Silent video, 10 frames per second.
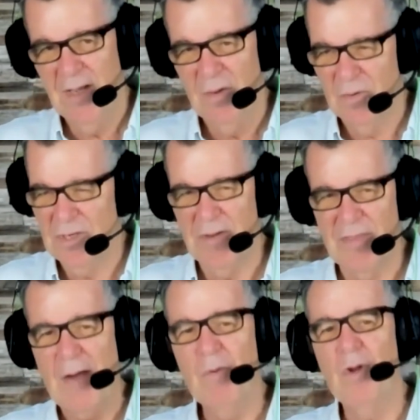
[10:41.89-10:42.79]
or Jerry,
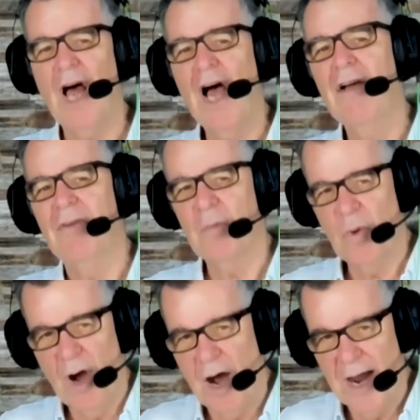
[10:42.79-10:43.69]
that will
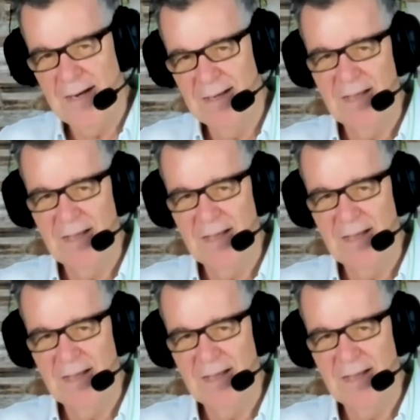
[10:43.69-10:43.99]
override